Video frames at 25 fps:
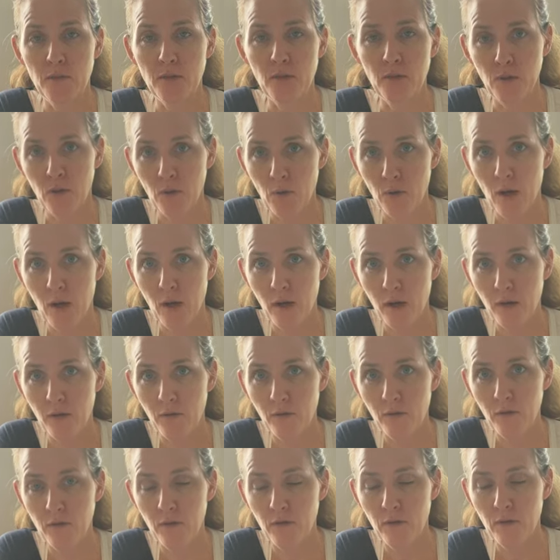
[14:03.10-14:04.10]
that you
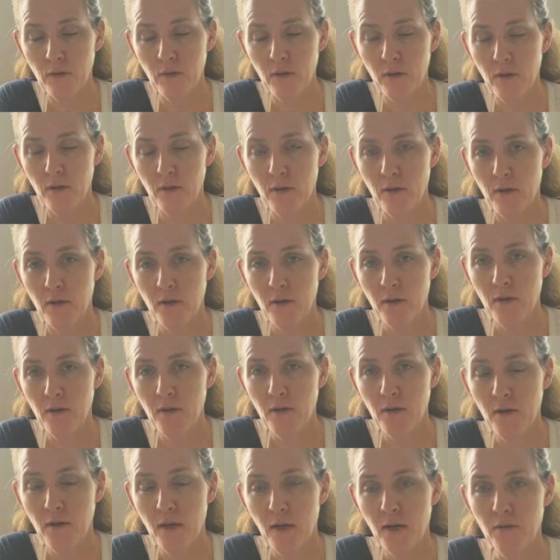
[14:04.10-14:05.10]
have
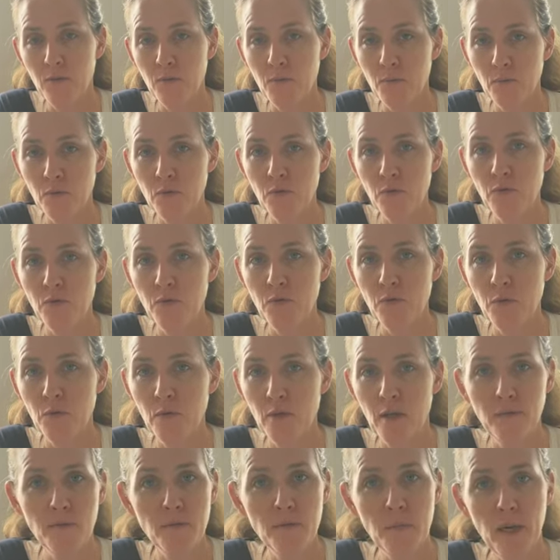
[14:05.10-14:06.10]
improved your
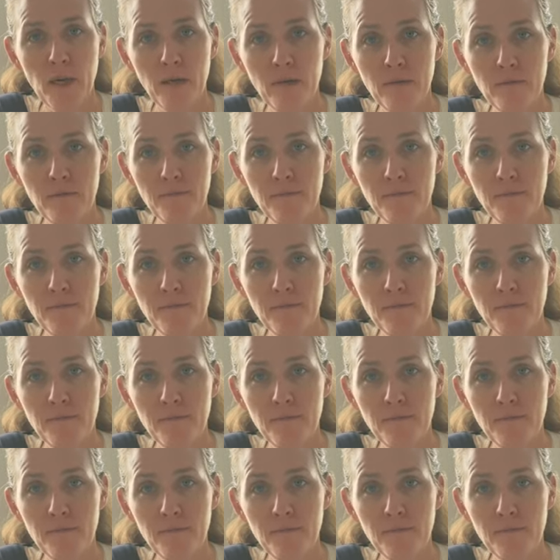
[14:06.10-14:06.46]
lifespan?